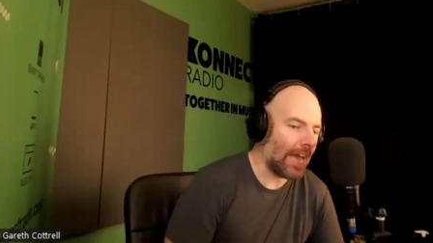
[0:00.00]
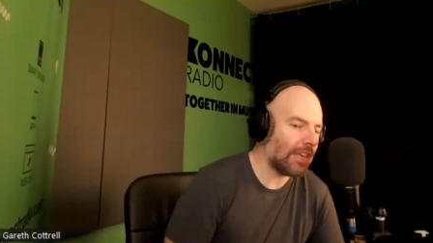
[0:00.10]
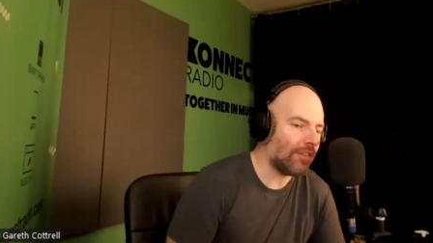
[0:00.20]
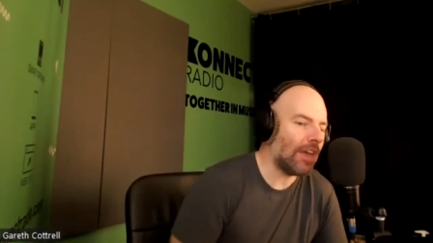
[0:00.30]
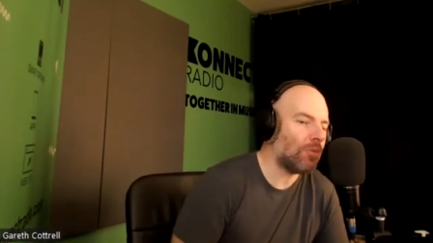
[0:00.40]

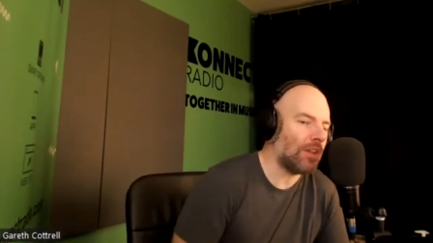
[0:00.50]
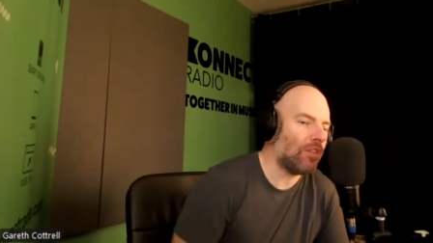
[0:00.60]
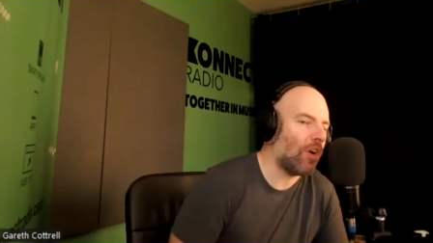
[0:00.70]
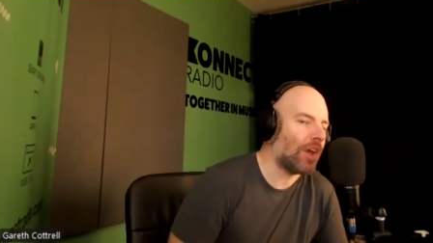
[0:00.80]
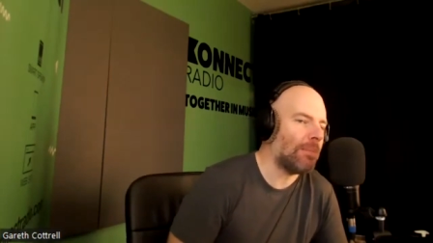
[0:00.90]
And you said we're
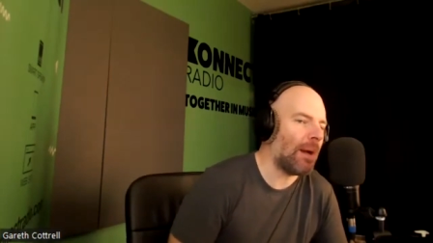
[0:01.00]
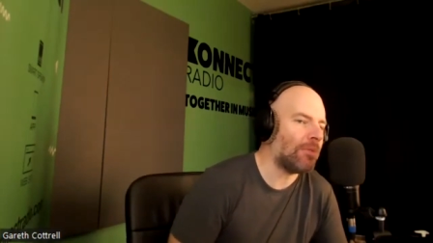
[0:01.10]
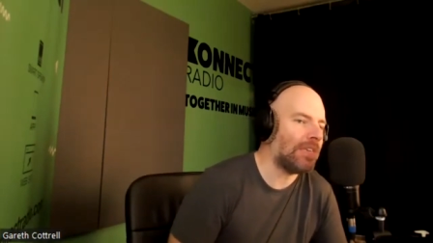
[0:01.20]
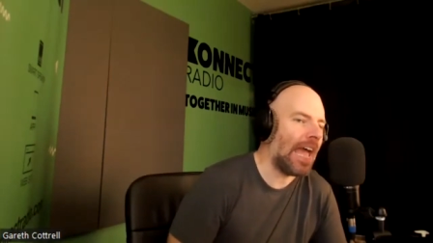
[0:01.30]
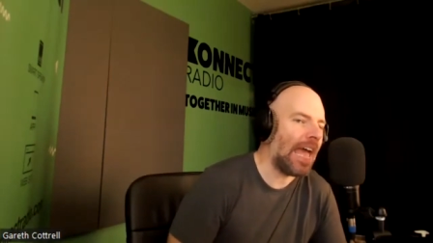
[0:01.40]
talking
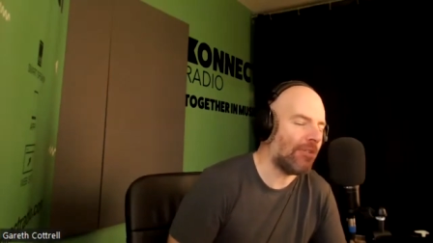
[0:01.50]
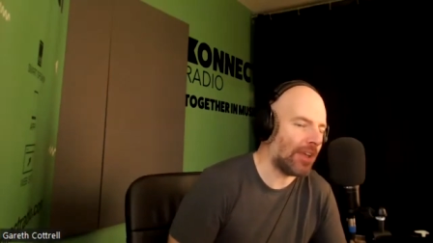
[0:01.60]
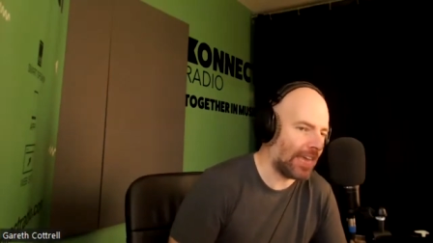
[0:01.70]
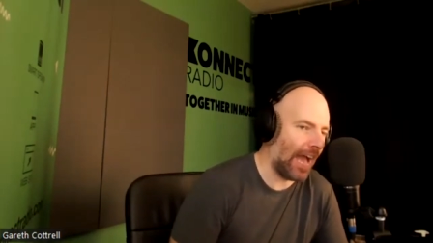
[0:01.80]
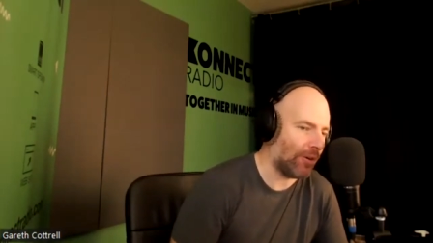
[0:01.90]
about
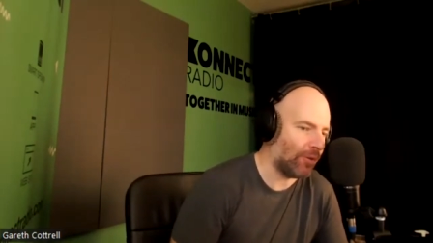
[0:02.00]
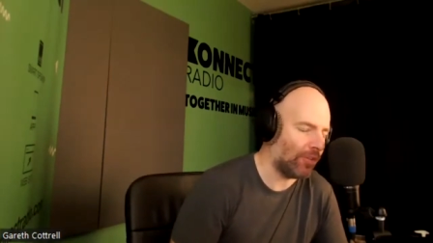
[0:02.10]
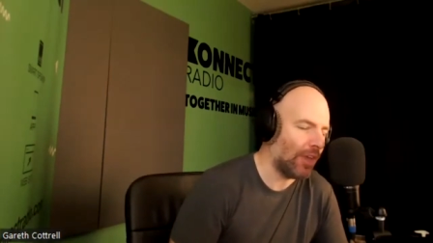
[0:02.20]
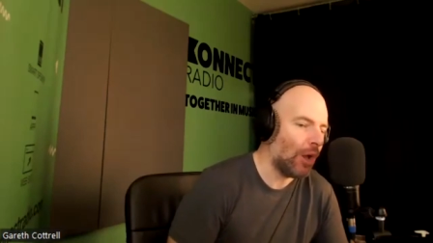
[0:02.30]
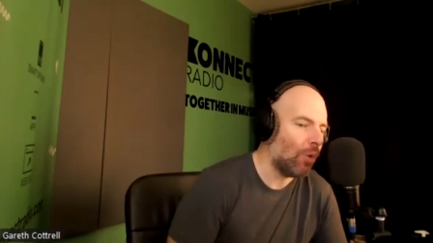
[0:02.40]
dairy
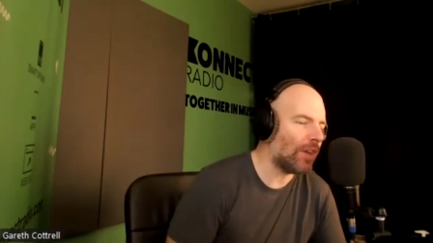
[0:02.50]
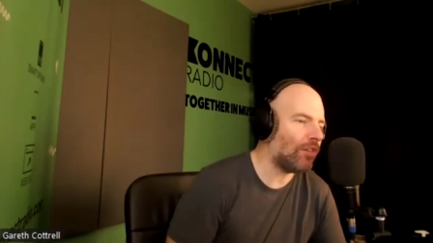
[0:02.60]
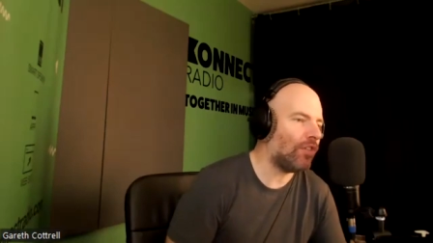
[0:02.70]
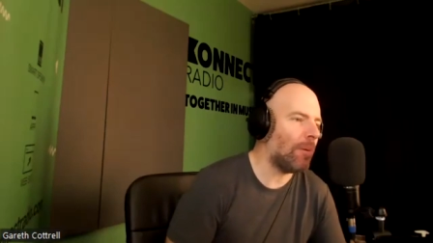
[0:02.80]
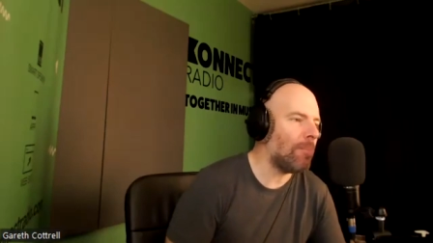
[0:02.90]
cows,
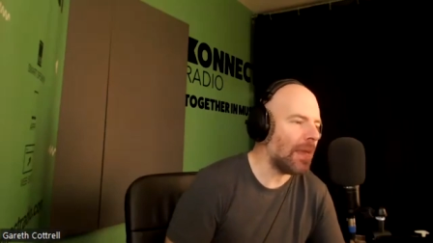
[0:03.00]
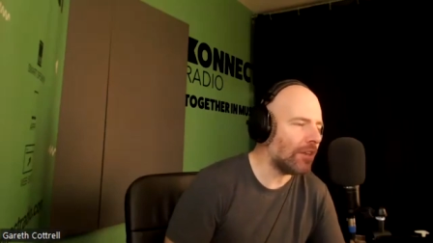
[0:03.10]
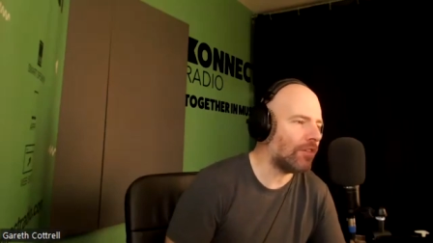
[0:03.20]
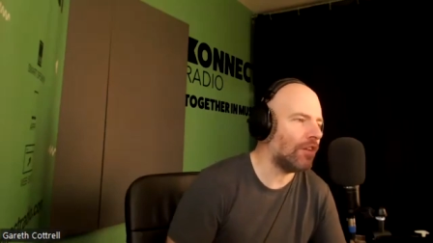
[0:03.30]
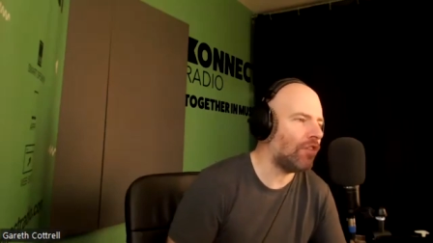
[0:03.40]
which to
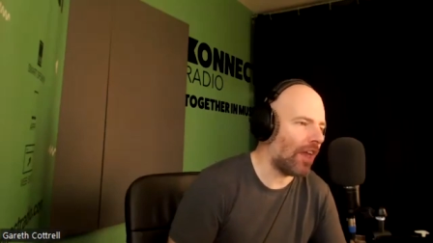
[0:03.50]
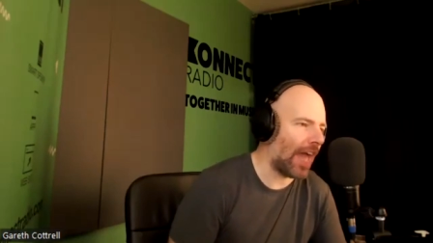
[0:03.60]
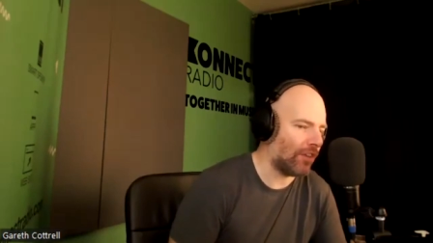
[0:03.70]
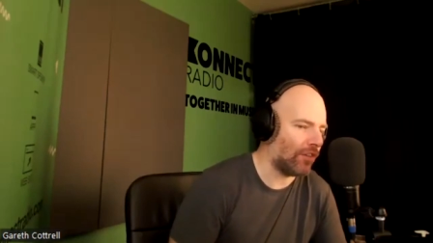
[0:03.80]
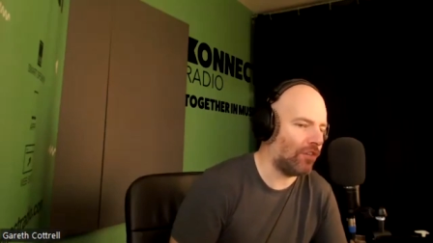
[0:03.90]
me
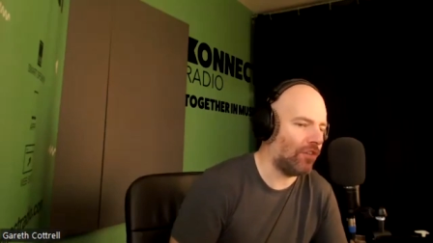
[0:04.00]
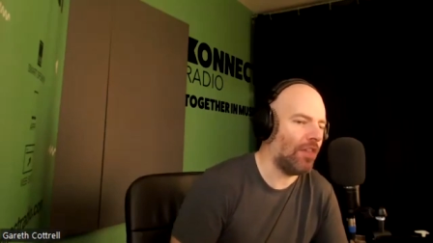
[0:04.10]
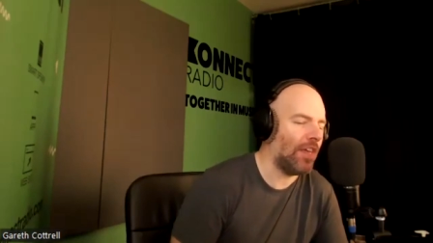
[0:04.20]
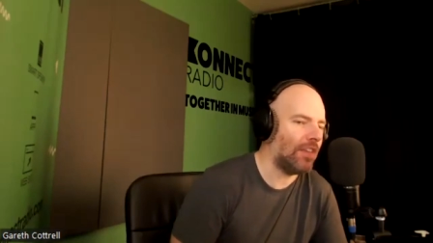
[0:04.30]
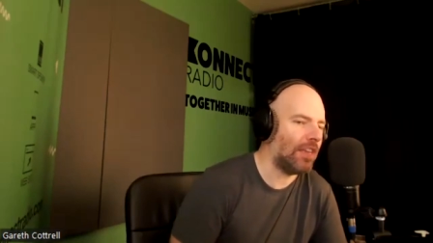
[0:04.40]
suggests
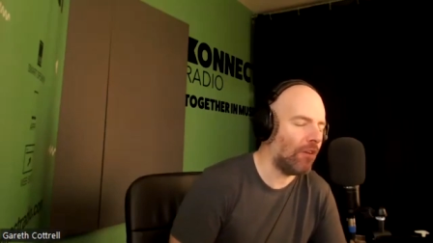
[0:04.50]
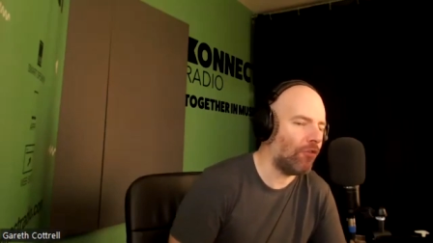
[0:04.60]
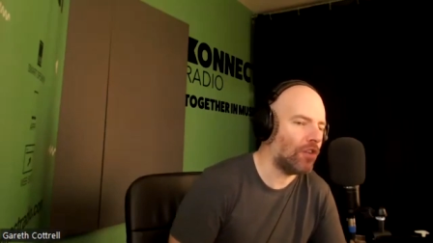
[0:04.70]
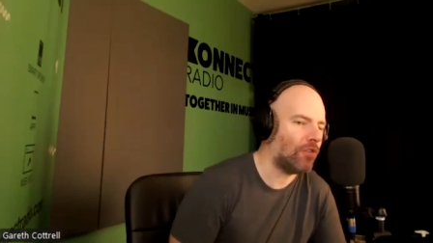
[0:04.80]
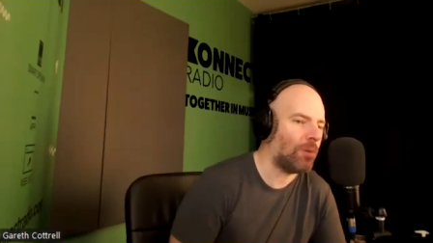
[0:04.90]
that there's a
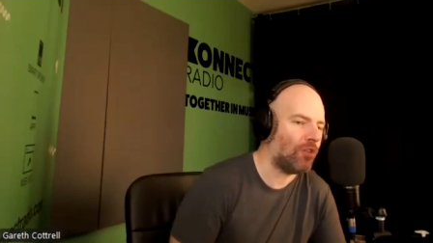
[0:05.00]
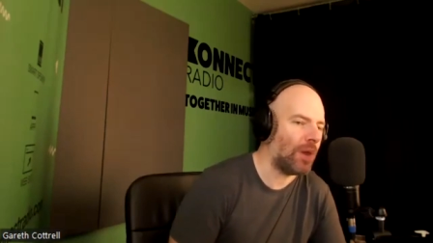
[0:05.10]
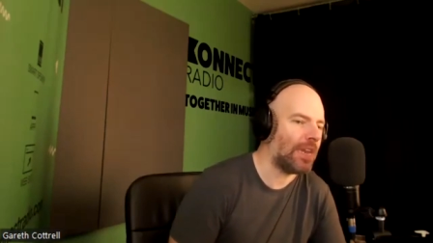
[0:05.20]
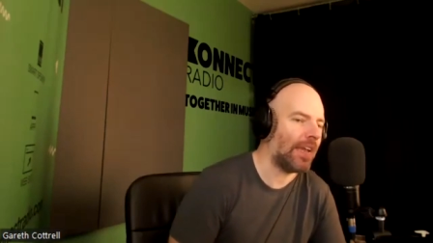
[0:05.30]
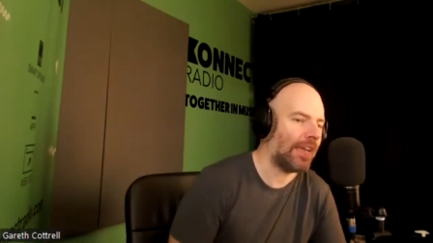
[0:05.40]
difference
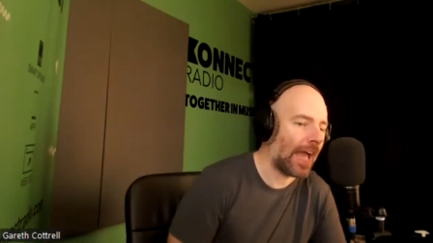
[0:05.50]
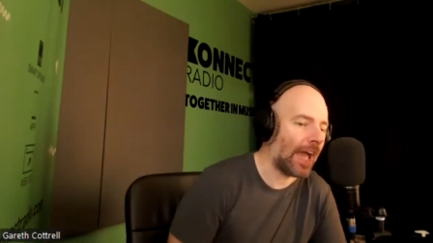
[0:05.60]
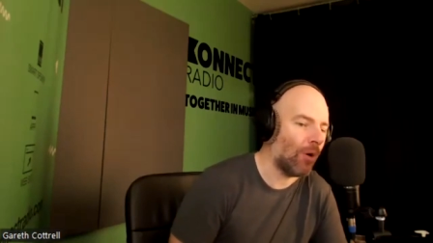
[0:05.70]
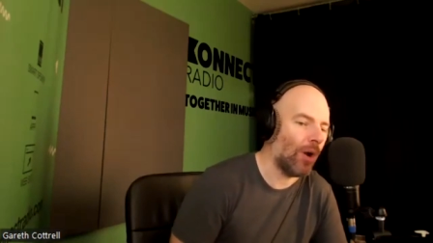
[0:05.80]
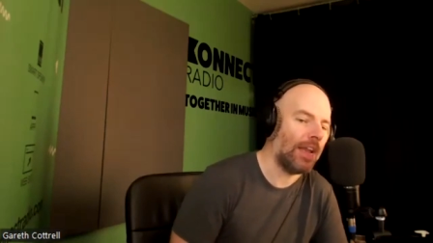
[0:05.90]
between a
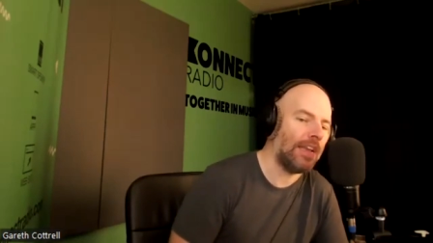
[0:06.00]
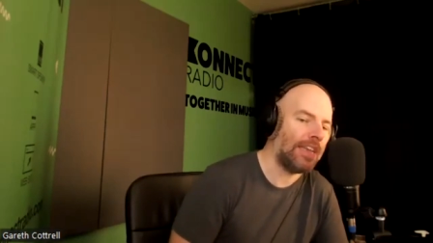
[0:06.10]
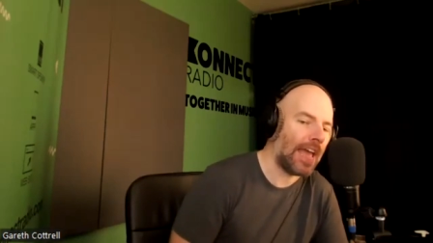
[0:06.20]
cow and a